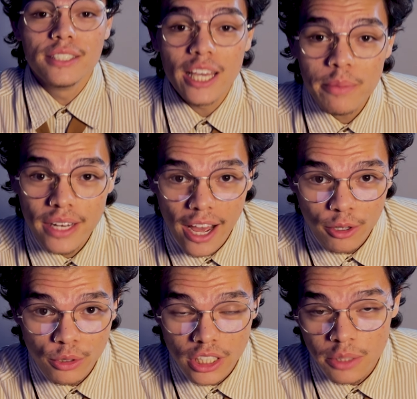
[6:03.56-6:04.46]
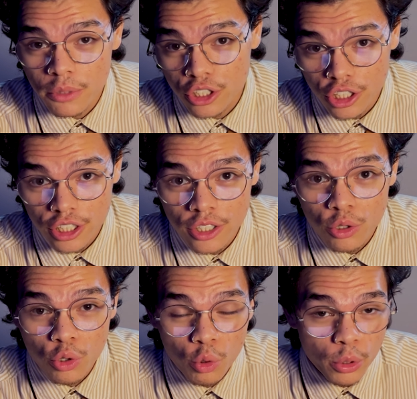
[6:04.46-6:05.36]
Damon Eccles is a
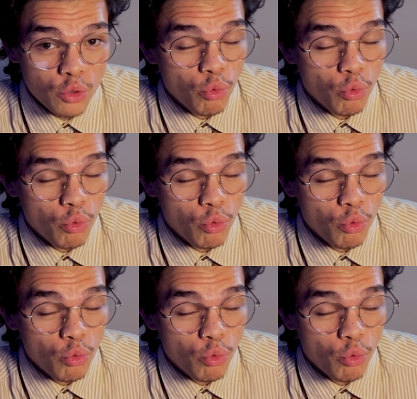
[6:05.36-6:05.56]
magician who was